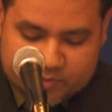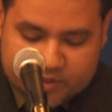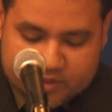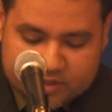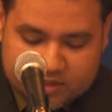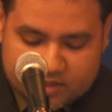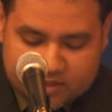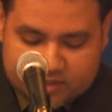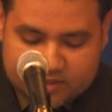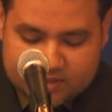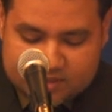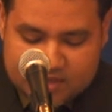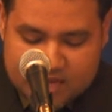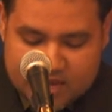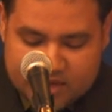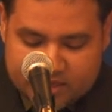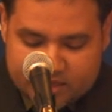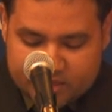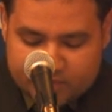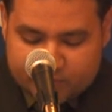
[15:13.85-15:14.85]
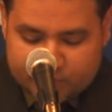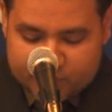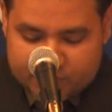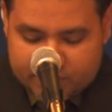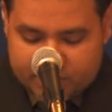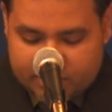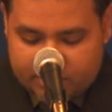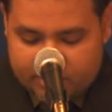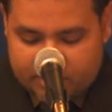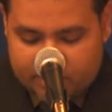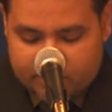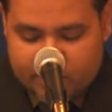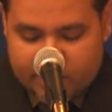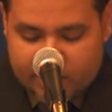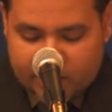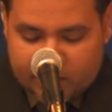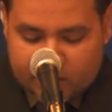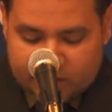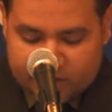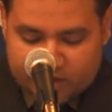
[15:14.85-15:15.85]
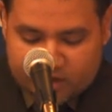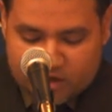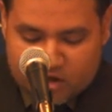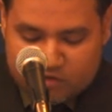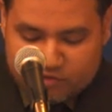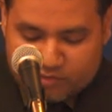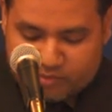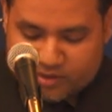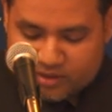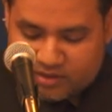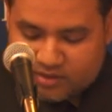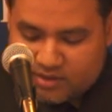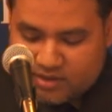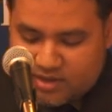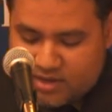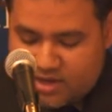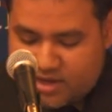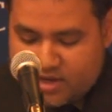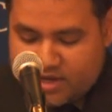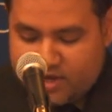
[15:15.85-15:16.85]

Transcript: specially designed and prosecuted by current government.